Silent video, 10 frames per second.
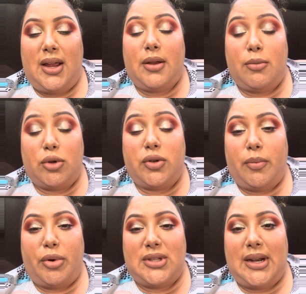Most of them
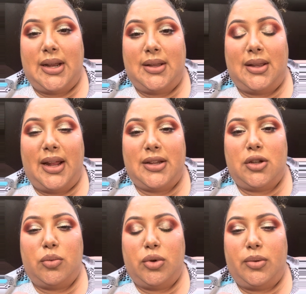present in the legs.
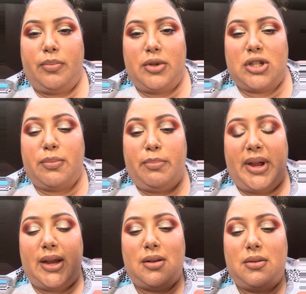You would just
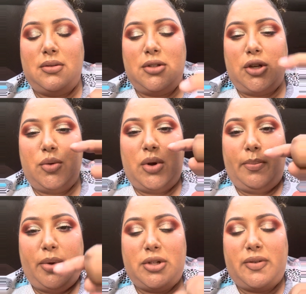pit. So you want to
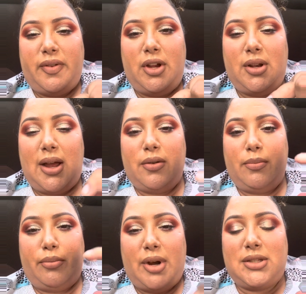put your finger down,
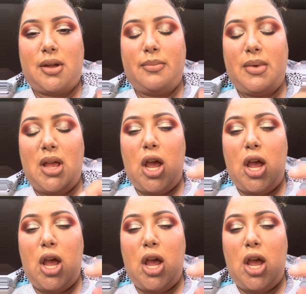press on them.